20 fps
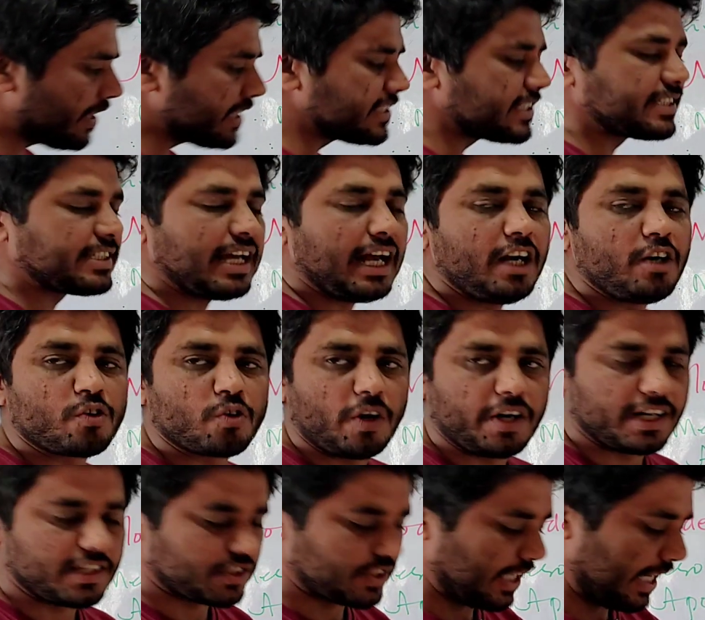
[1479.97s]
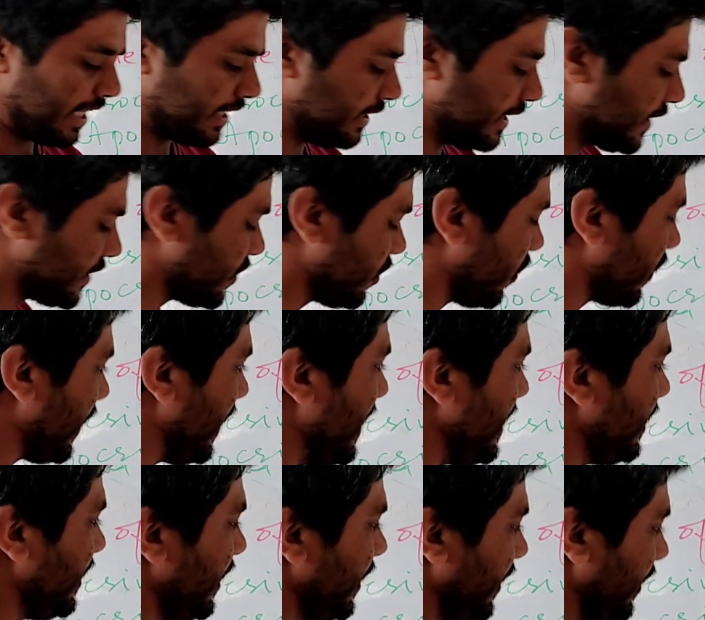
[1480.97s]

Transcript: one cell to understand this. Okay.